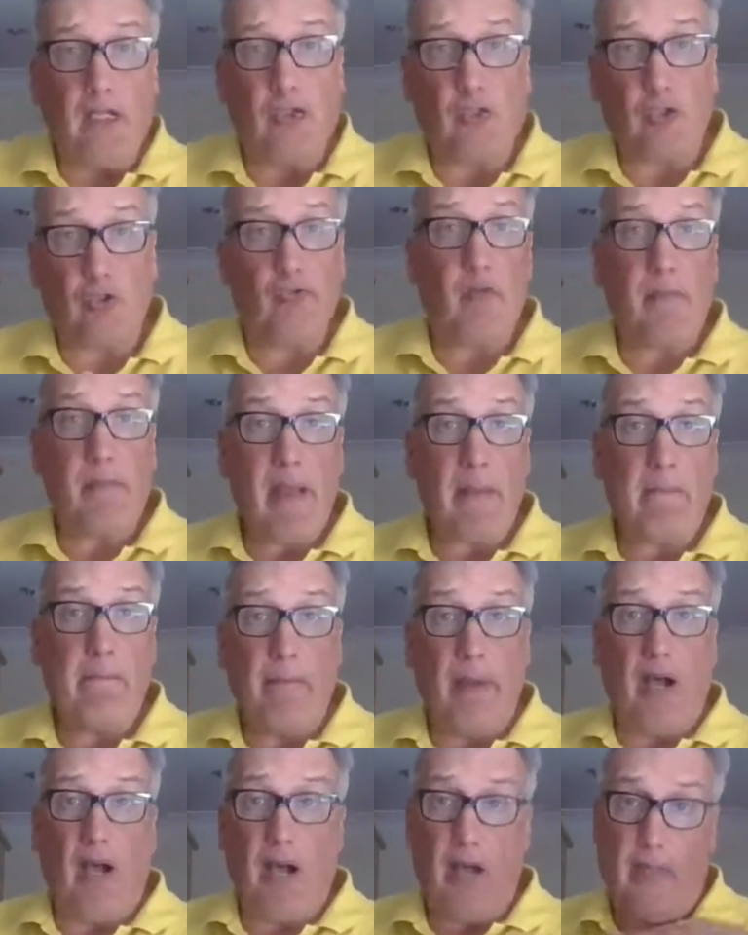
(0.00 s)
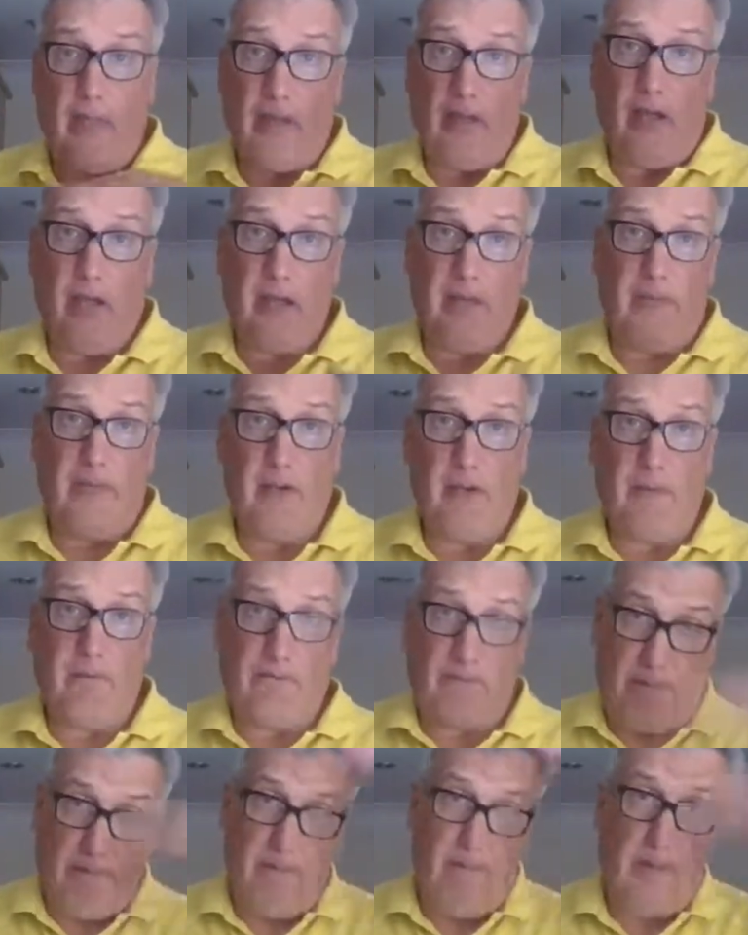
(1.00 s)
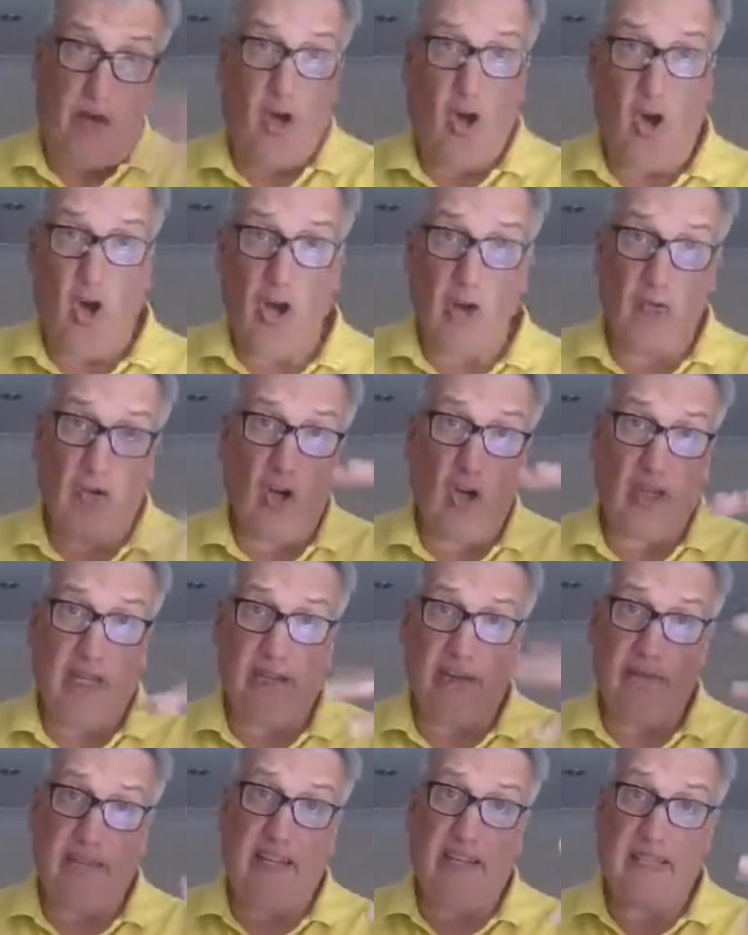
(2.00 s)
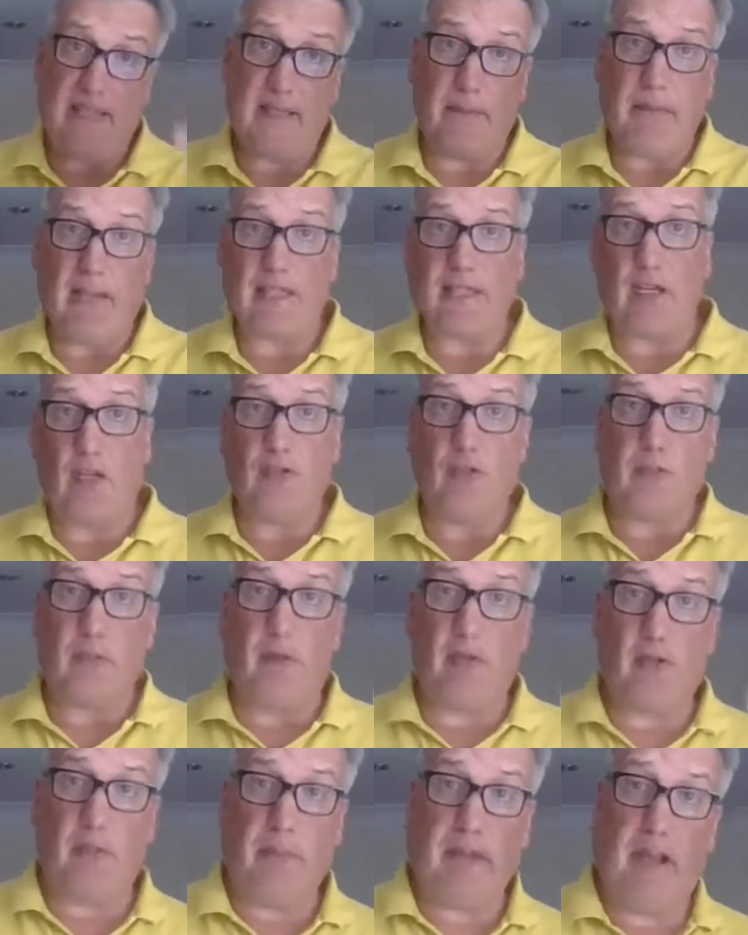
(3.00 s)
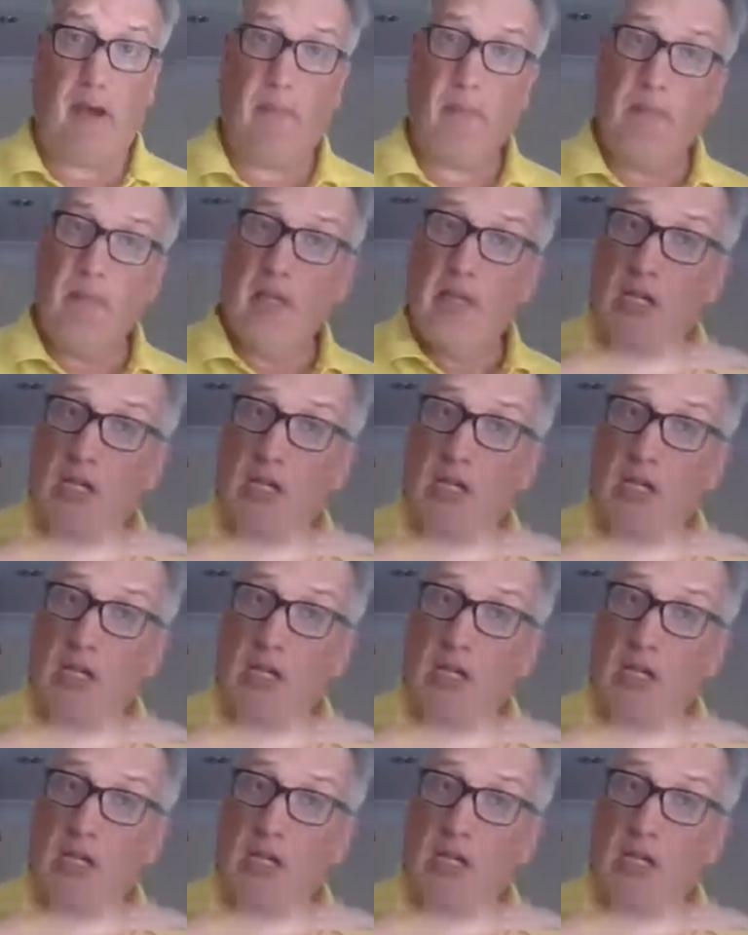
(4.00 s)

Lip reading: to remember the hierarchy of needs that Maslow spoke about.